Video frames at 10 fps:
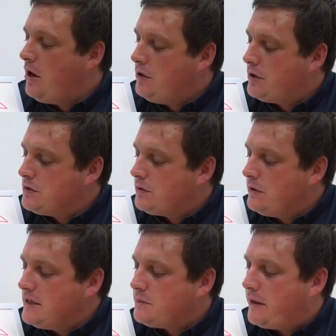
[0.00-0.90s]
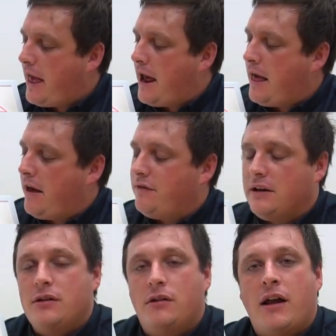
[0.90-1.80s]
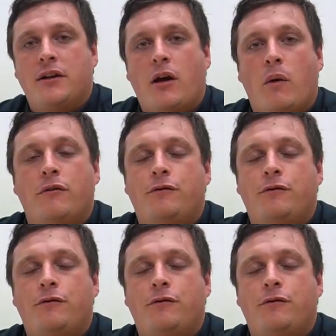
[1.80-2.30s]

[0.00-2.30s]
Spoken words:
you can do this without having to undergo a